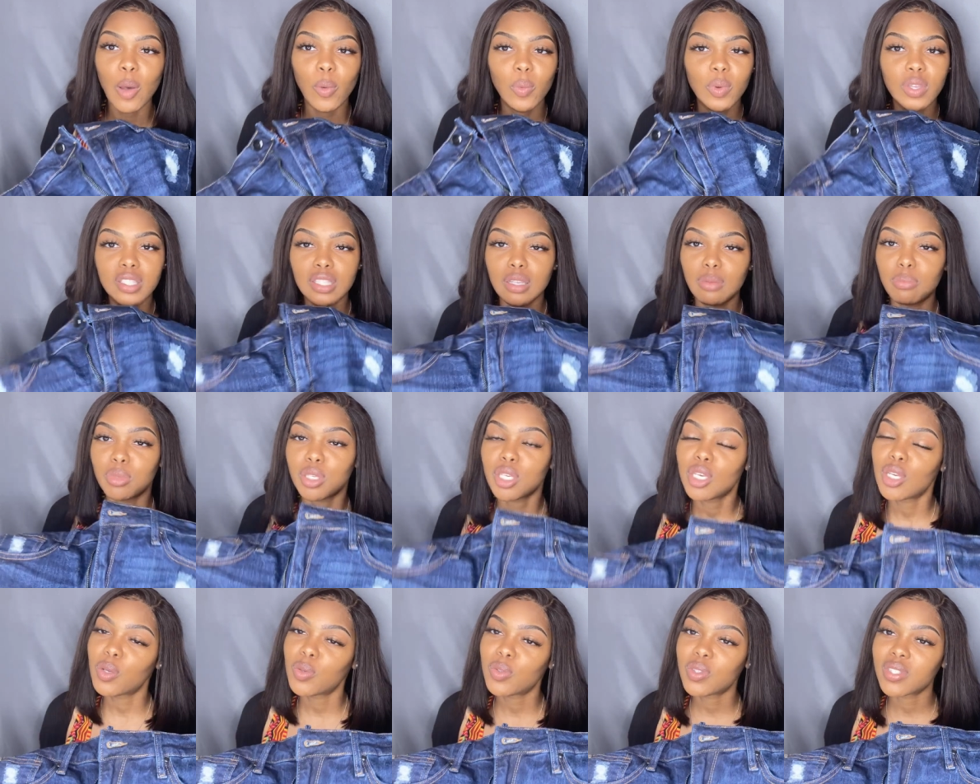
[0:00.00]
with some
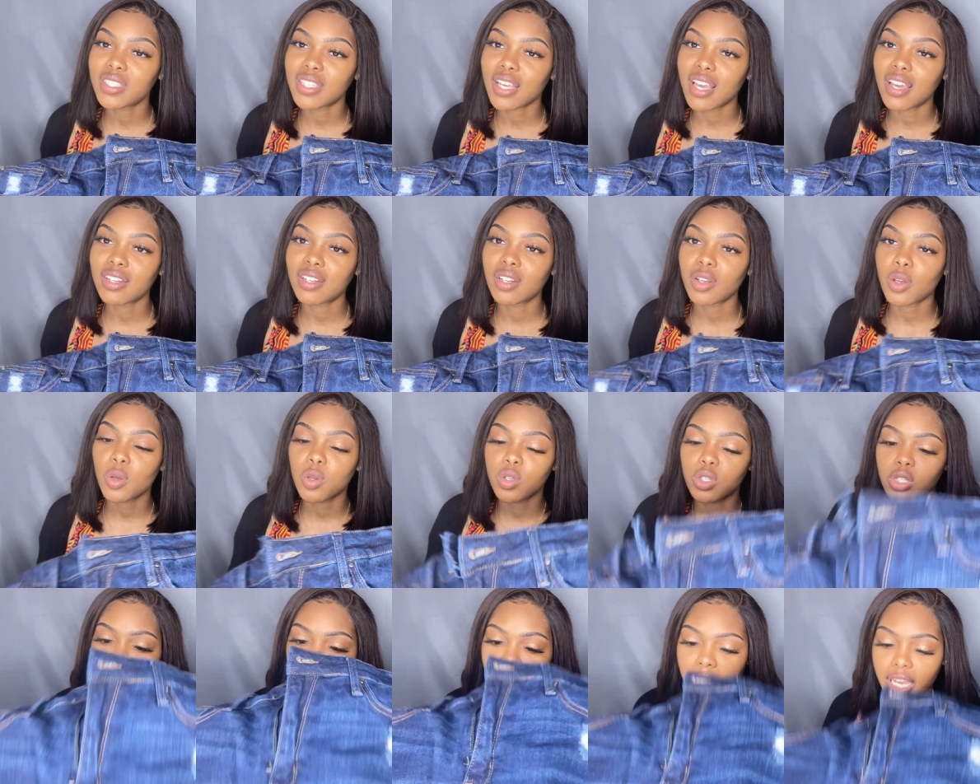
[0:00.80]
cute
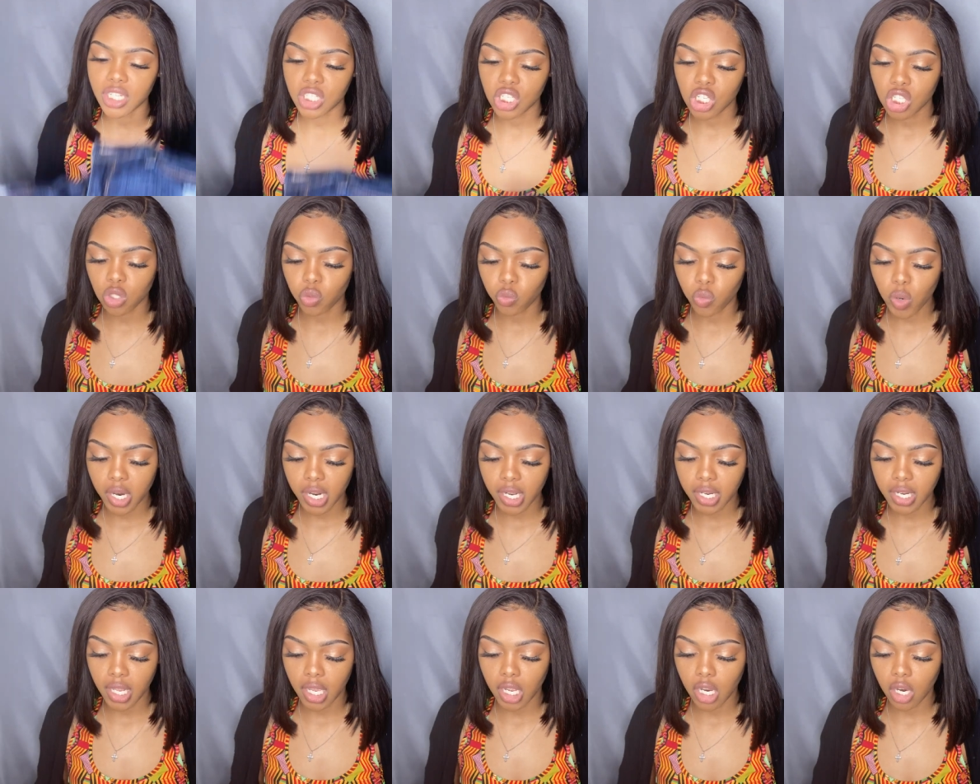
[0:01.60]
sandals like just
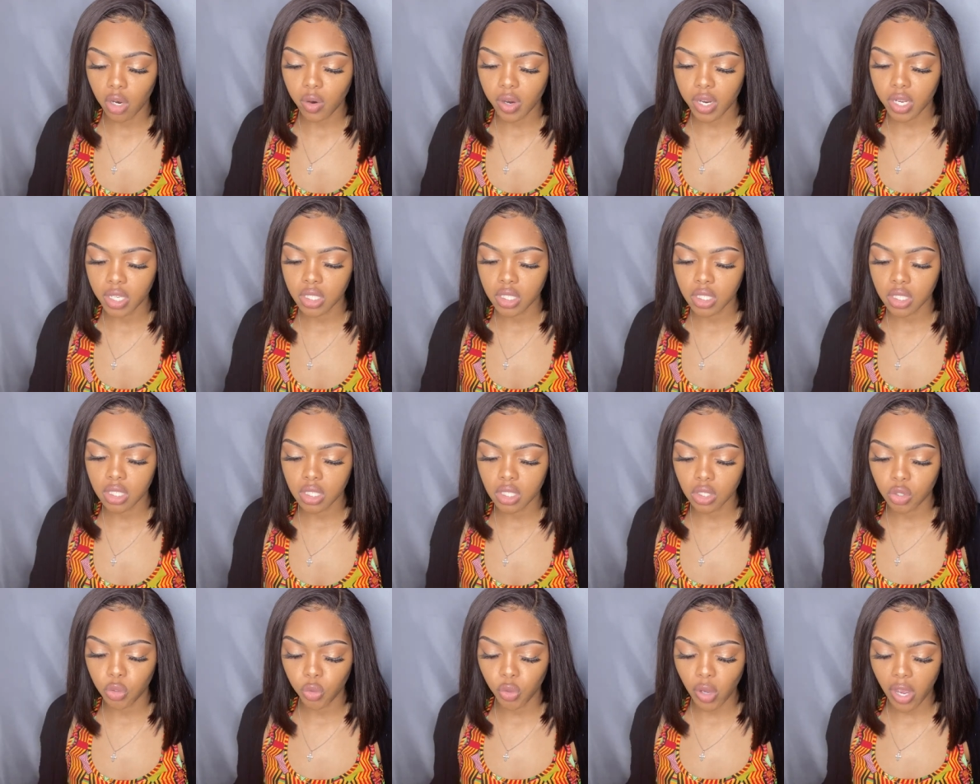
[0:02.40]
running
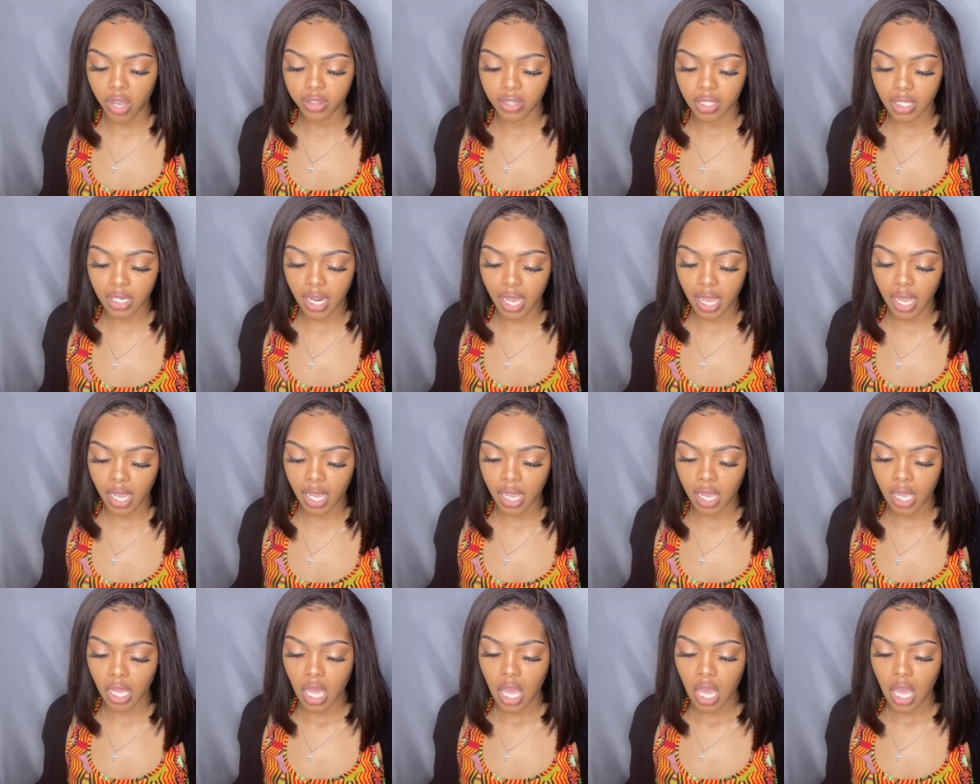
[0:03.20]
errands throughout the day